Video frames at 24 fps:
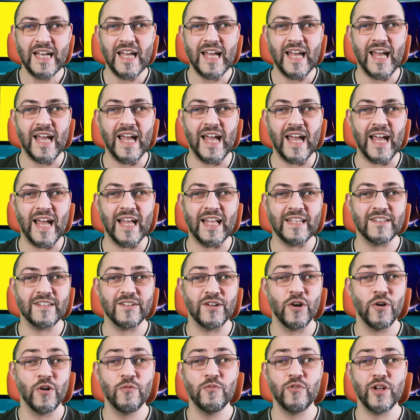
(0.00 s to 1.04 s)
And
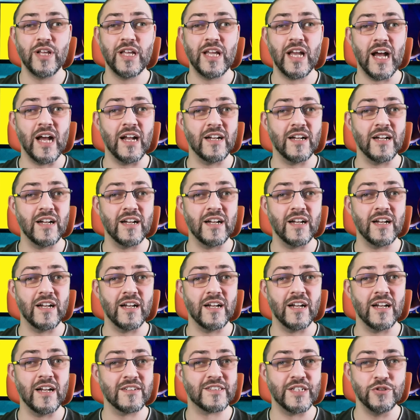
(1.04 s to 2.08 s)
hopefully I'll see
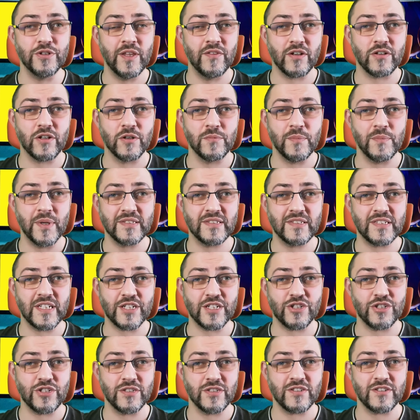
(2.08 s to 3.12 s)
you in the comment
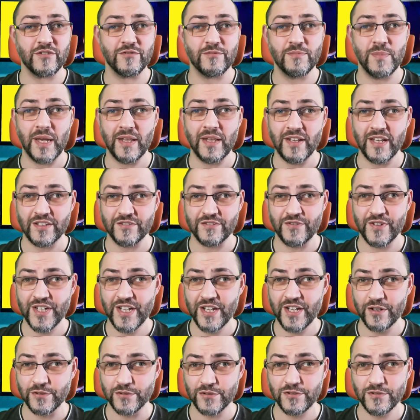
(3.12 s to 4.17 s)
sections of my next
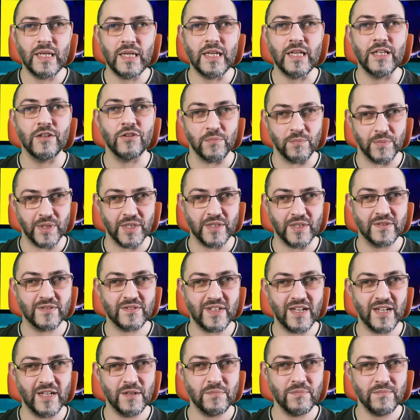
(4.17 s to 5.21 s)
videos. In the
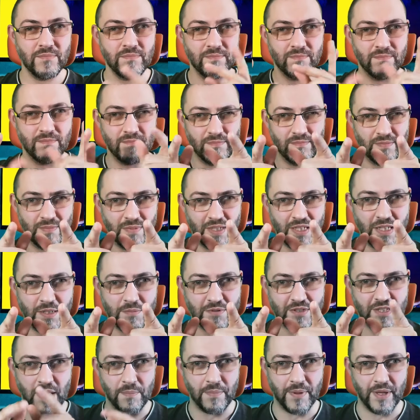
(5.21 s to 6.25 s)
meantime, keep
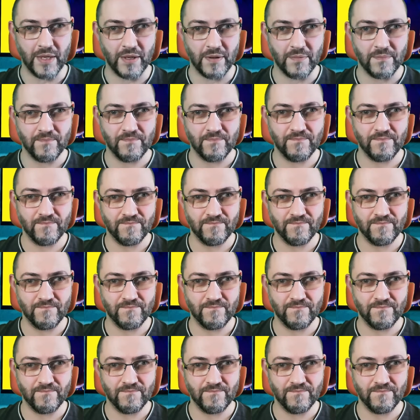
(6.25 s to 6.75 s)
snapping.